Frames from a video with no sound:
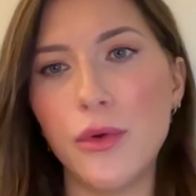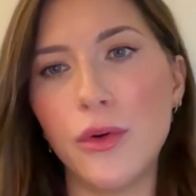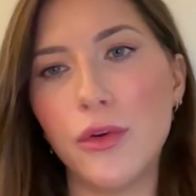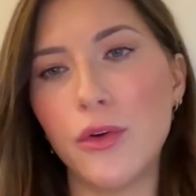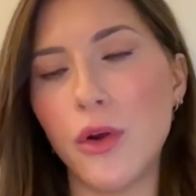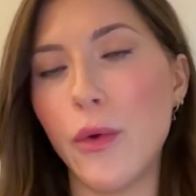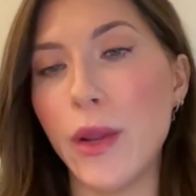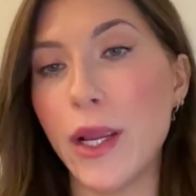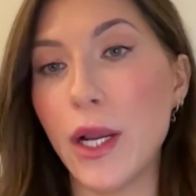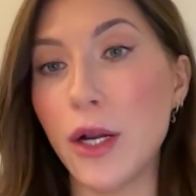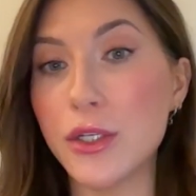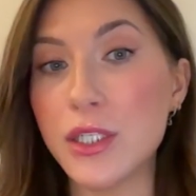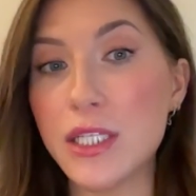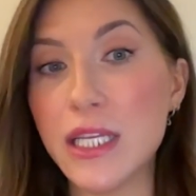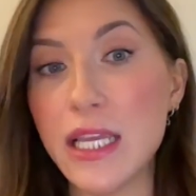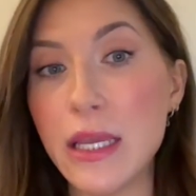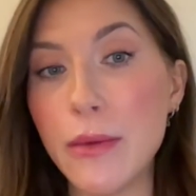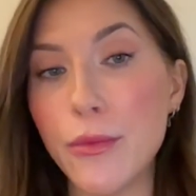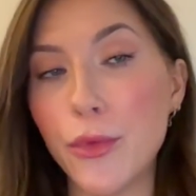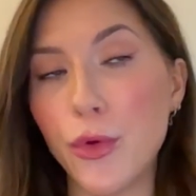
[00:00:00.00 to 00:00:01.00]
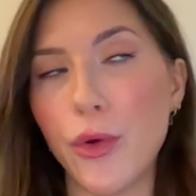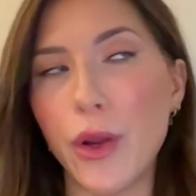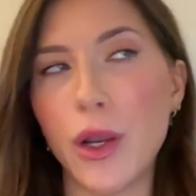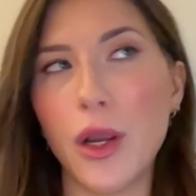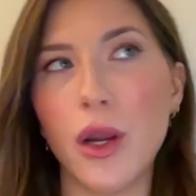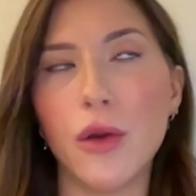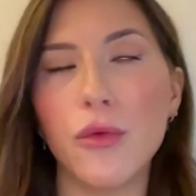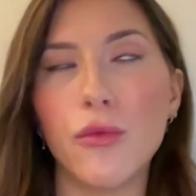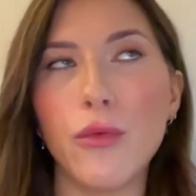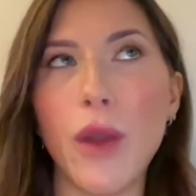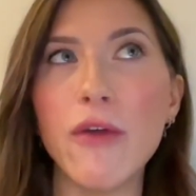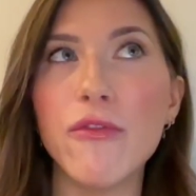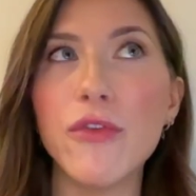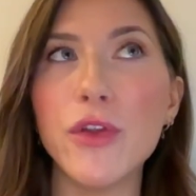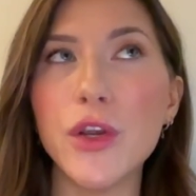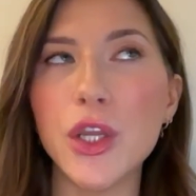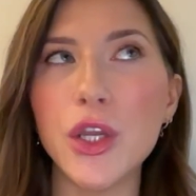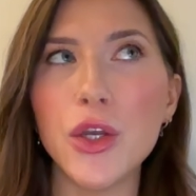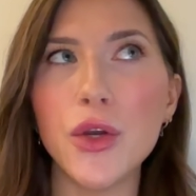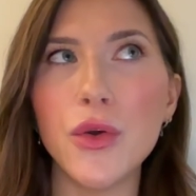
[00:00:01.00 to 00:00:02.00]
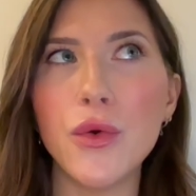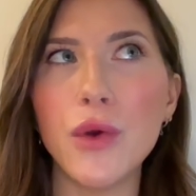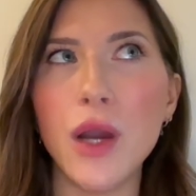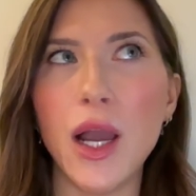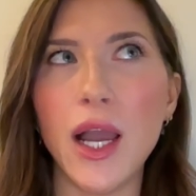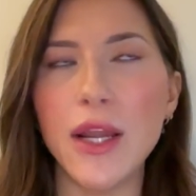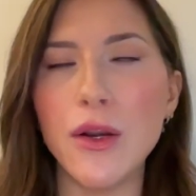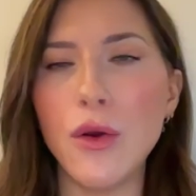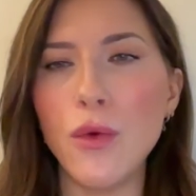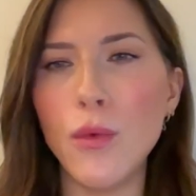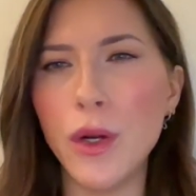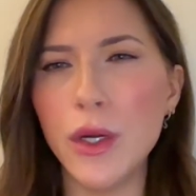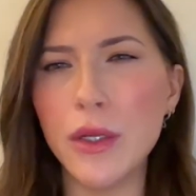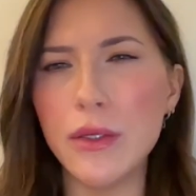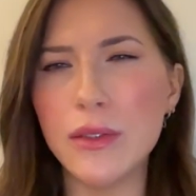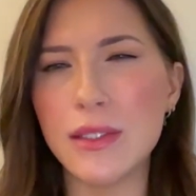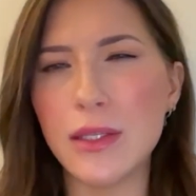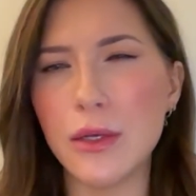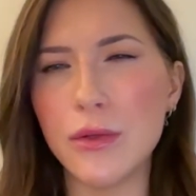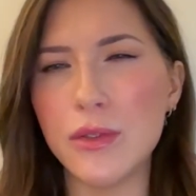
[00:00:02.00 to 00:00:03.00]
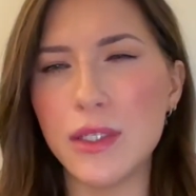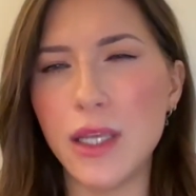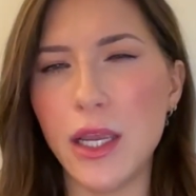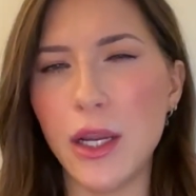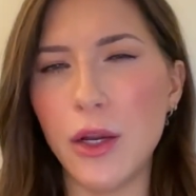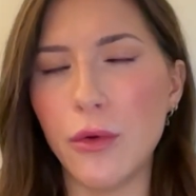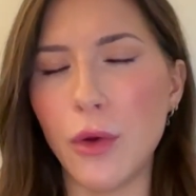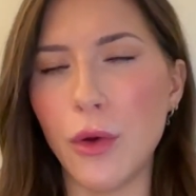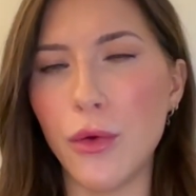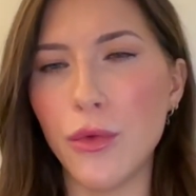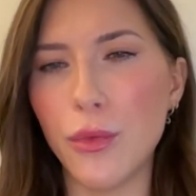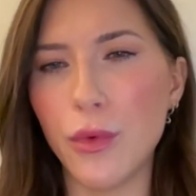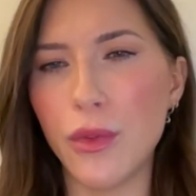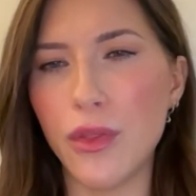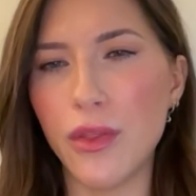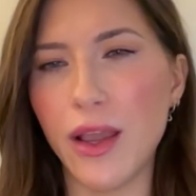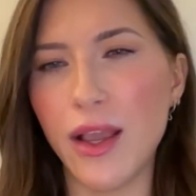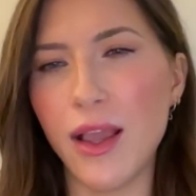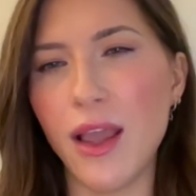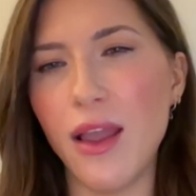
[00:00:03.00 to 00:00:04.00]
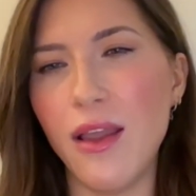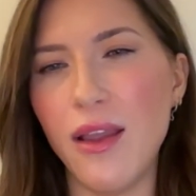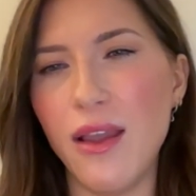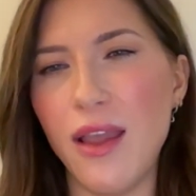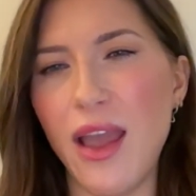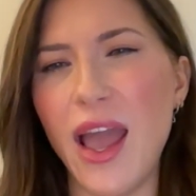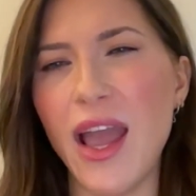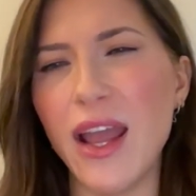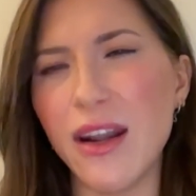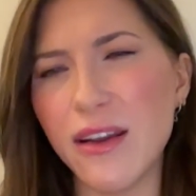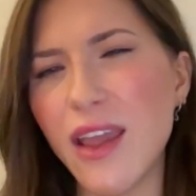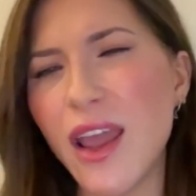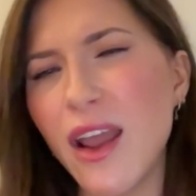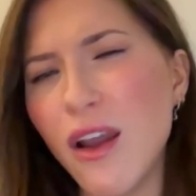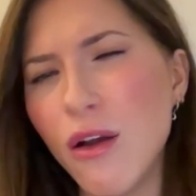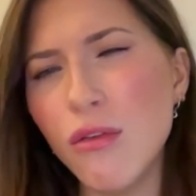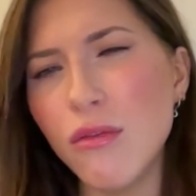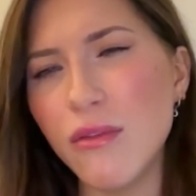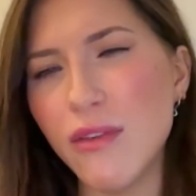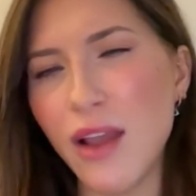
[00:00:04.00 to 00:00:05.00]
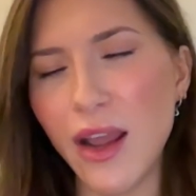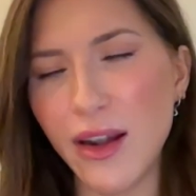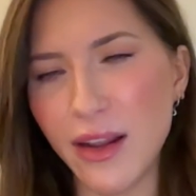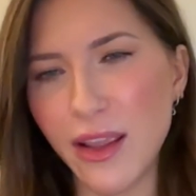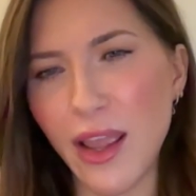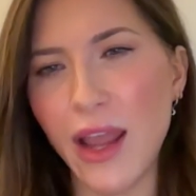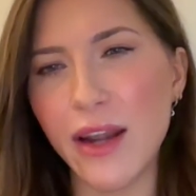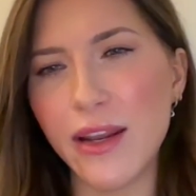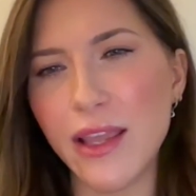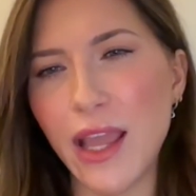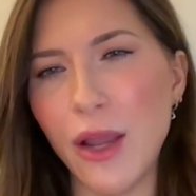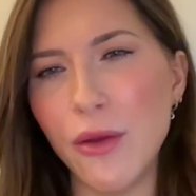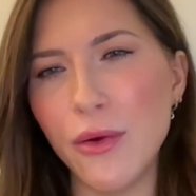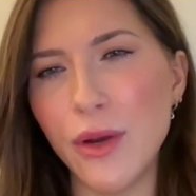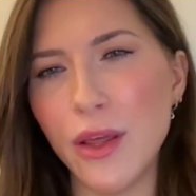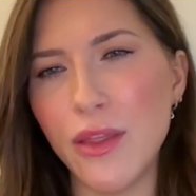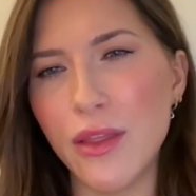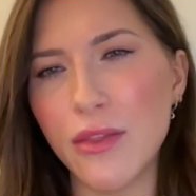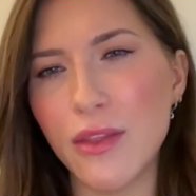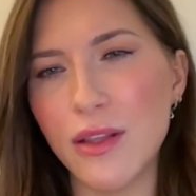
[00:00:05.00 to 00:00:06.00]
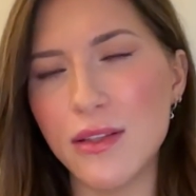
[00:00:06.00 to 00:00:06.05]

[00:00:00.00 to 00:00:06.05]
growing our team, growing our revenue. I don't want to associate growth with like headcount, adding headcount. I think